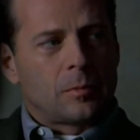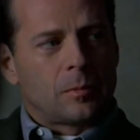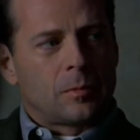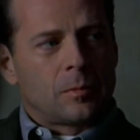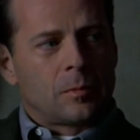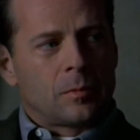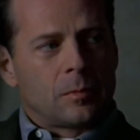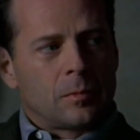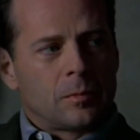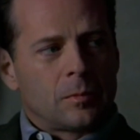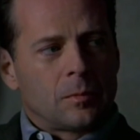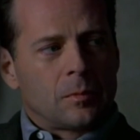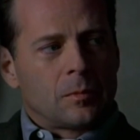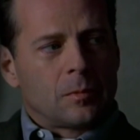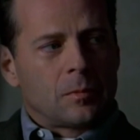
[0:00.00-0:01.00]

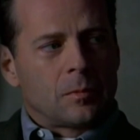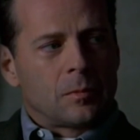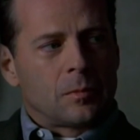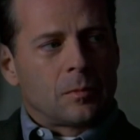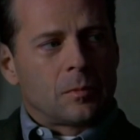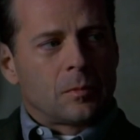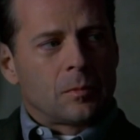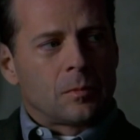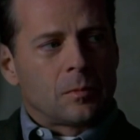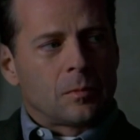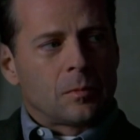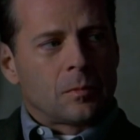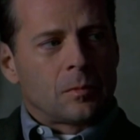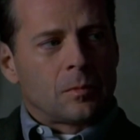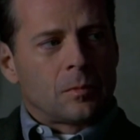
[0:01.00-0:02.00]

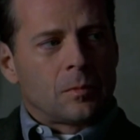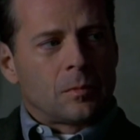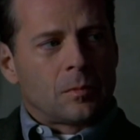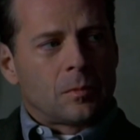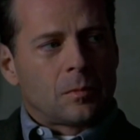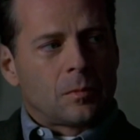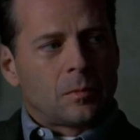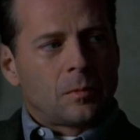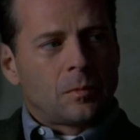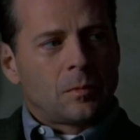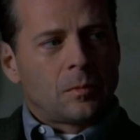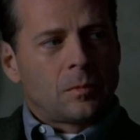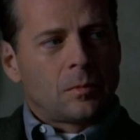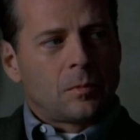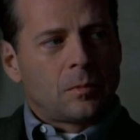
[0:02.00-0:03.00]

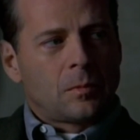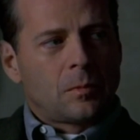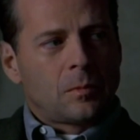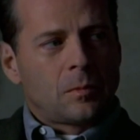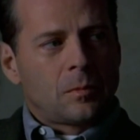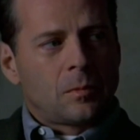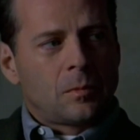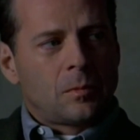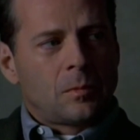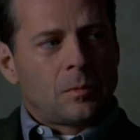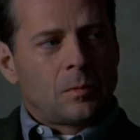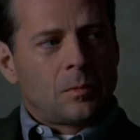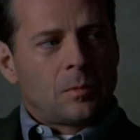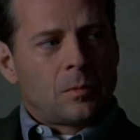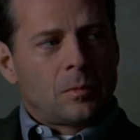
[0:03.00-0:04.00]

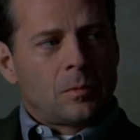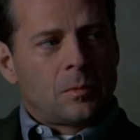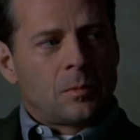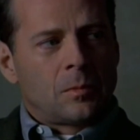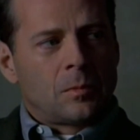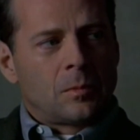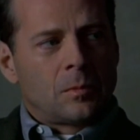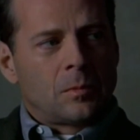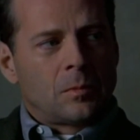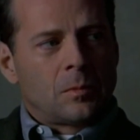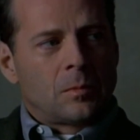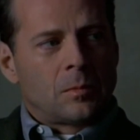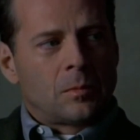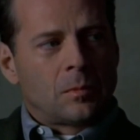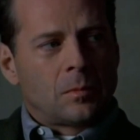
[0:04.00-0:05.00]

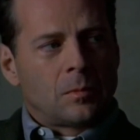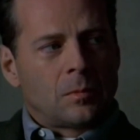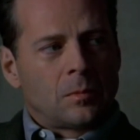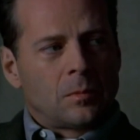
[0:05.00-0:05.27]
[no speech]